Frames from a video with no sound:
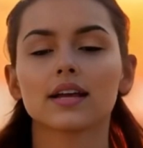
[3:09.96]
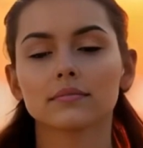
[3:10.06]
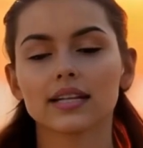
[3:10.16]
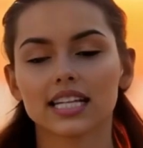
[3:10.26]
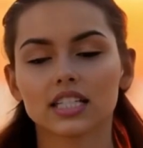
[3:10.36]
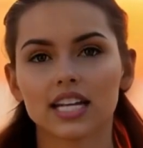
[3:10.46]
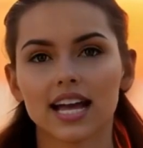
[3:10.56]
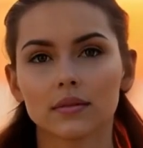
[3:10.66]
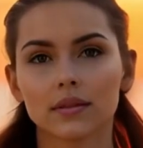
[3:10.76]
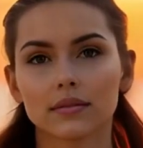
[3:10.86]
Please
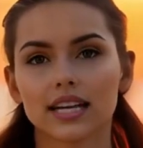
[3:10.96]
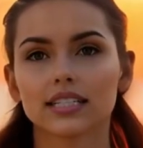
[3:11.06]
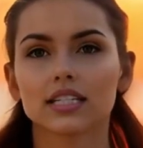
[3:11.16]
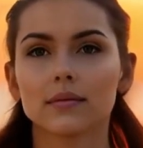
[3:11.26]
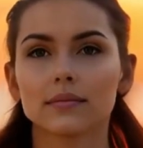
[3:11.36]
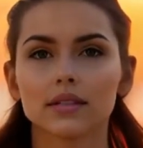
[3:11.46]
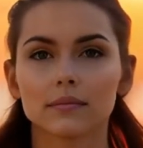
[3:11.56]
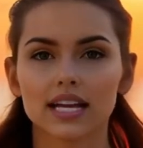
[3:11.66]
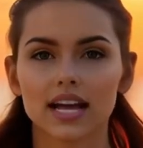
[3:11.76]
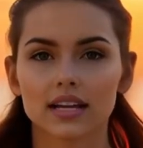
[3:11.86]
share it with me in the comments
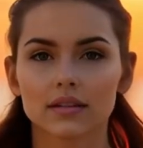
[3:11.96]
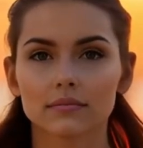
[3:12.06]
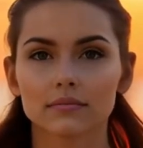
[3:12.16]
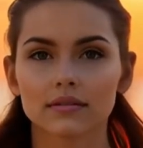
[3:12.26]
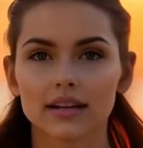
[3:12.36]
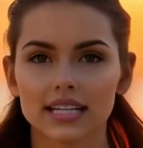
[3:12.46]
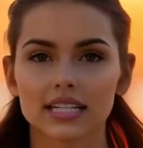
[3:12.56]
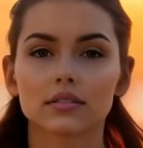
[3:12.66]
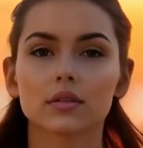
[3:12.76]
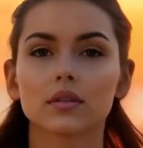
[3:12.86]
below. And
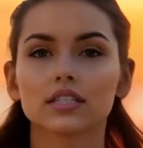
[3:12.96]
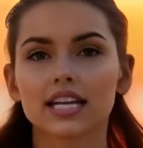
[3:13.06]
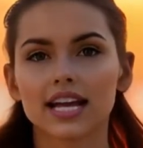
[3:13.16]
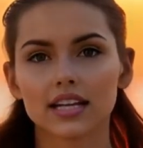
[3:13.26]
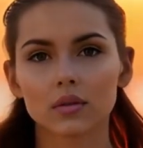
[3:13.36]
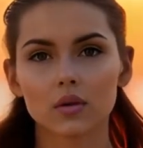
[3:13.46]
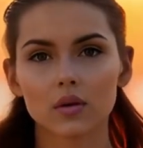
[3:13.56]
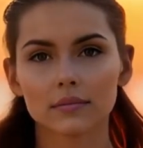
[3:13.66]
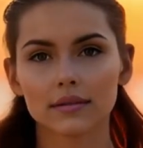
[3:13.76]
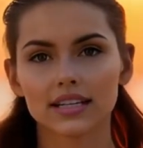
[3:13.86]
if you want to learn
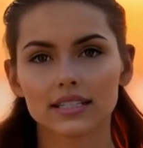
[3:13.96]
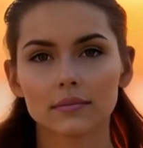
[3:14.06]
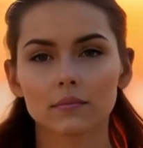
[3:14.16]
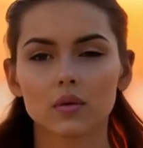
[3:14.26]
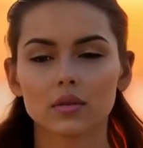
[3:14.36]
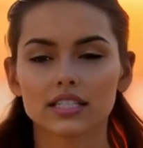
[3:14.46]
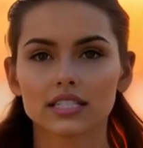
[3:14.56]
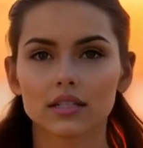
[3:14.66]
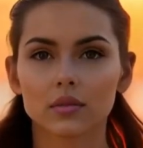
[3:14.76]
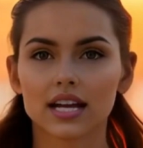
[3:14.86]
more about the
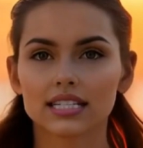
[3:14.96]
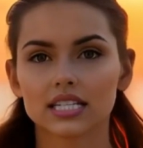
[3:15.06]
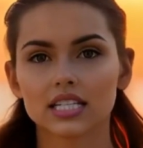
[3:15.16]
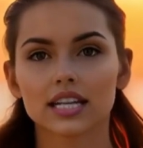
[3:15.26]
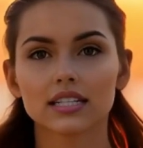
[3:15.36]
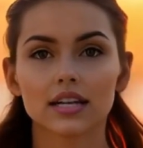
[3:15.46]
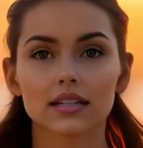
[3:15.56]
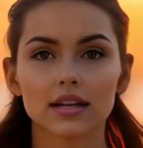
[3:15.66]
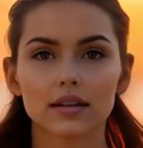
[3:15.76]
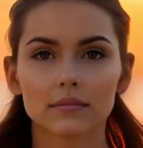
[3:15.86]
importance of gratitude,
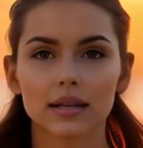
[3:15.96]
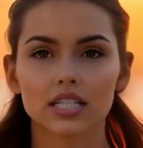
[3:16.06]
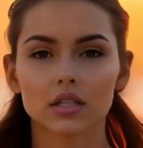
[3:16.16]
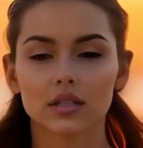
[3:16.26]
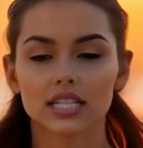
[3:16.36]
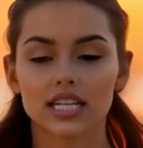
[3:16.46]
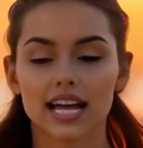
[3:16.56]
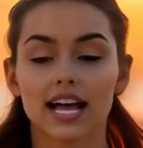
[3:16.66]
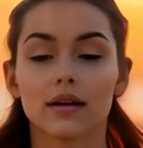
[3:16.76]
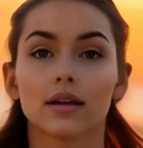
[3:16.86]
be sure to
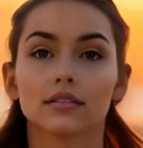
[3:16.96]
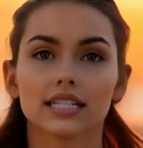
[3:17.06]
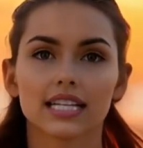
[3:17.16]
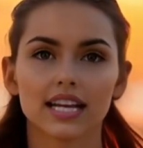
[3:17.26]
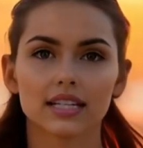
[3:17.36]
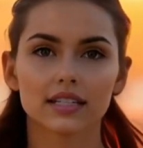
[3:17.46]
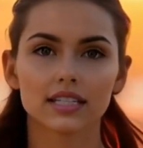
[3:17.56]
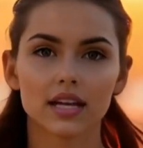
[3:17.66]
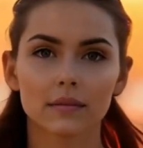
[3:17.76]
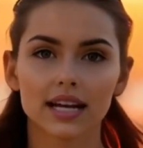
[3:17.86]
check out my video on the
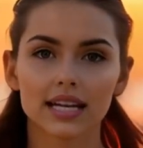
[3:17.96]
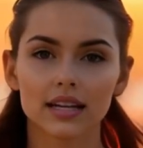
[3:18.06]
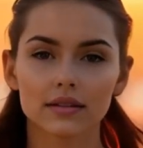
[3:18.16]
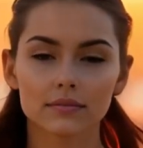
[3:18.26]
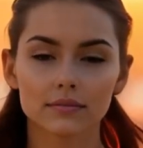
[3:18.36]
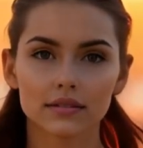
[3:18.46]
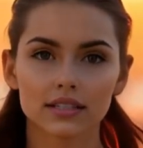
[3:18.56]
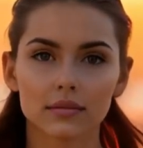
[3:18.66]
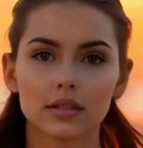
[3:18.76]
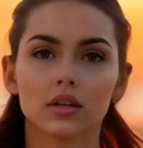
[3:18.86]
topic.
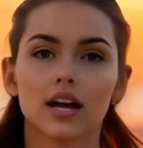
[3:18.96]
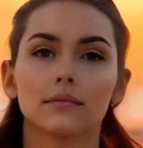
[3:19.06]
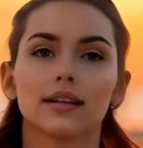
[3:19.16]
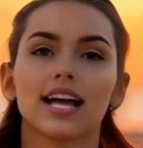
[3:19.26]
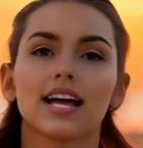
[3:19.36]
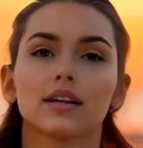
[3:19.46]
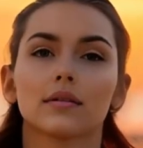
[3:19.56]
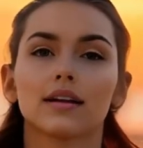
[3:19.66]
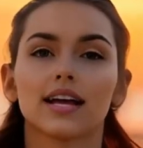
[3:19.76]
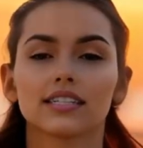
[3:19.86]
Subscribe now.
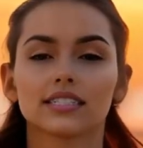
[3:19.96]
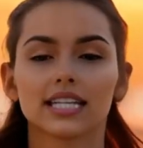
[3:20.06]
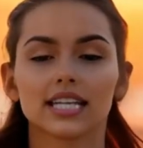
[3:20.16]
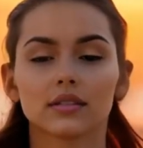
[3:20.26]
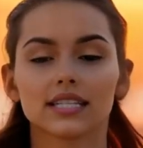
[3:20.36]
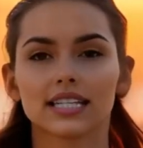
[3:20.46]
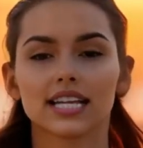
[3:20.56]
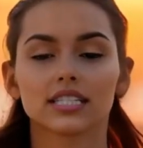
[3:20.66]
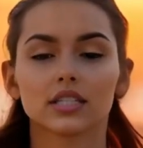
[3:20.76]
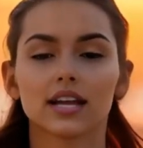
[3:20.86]
I'll see you in the
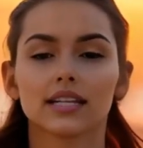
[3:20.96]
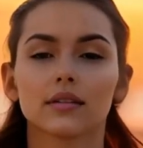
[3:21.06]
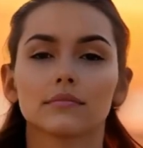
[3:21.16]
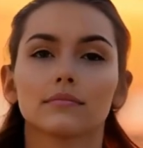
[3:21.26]
next one.